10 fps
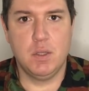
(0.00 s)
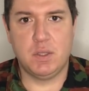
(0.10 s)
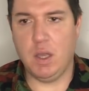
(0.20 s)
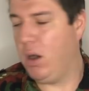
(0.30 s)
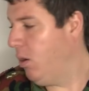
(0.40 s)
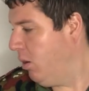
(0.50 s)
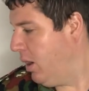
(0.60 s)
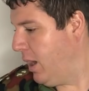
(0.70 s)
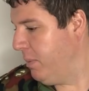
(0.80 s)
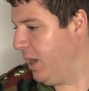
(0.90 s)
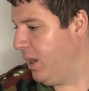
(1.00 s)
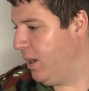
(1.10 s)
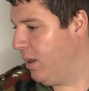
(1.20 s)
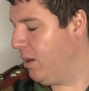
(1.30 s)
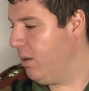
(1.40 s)
So, I
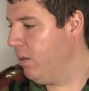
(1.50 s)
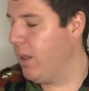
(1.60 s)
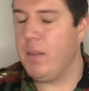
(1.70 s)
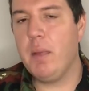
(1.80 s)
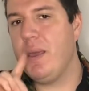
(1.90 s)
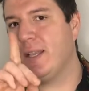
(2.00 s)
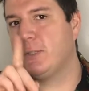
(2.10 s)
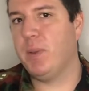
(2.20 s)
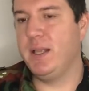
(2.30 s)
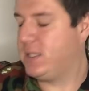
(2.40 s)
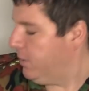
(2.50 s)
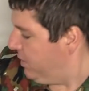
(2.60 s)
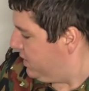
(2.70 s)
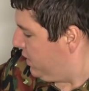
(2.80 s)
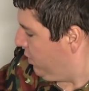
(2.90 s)
mean, let, let me explain
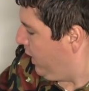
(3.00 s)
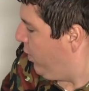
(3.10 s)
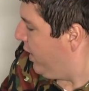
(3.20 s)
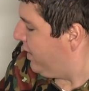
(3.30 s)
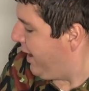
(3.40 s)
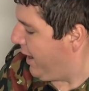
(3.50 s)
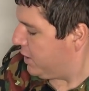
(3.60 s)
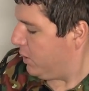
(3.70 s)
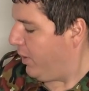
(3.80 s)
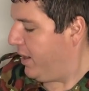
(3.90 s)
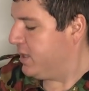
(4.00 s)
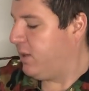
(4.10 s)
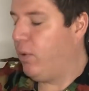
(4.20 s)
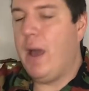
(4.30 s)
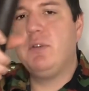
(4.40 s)
something to you really quick that I actually
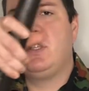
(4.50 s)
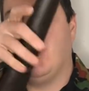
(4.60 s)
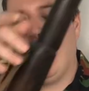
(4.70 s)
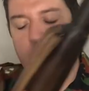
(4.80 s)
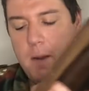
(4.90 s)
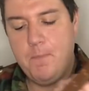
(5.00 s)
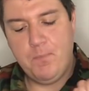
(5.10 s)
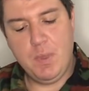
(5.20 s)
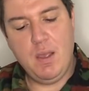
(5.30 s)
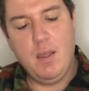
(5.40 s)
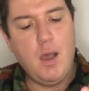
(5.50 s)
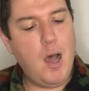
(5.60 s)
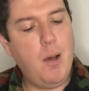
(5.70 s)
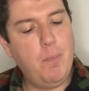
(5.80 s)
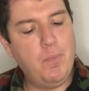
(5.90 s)
witnessed. When I was younger,
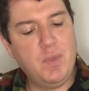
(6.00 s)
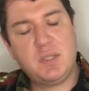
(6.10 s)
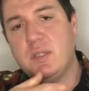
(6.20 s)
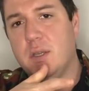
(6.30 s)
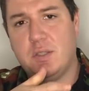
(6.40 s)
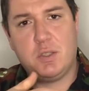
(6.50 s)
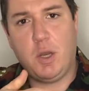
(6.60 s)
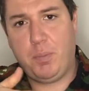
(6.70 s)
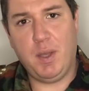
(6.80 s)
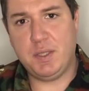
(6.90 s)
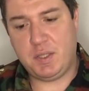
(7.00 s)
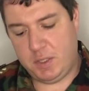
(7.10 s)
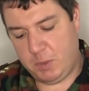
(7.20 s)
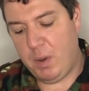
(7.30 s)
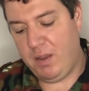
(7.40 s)
um, this is a surplus
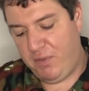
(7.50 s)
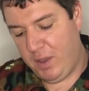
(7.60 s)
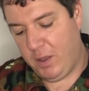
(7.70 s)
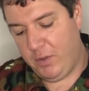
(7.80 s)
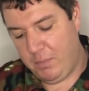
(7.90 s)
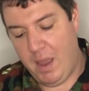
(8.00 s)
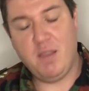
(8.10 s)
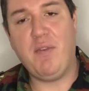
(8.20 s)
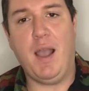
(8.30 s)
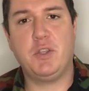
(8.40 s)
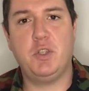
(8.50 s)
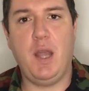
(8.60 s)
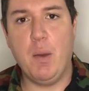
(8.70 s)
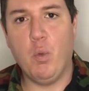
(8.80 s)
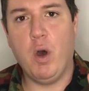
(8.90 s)
Springfield
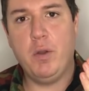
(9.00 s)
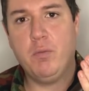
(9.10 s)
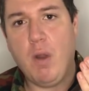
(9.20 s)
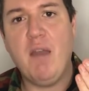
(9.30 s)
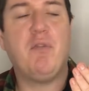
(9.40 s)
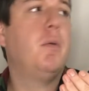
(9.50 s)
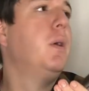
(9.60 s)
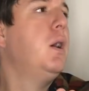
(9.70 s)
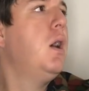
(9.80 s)
manufactured M1 rifle.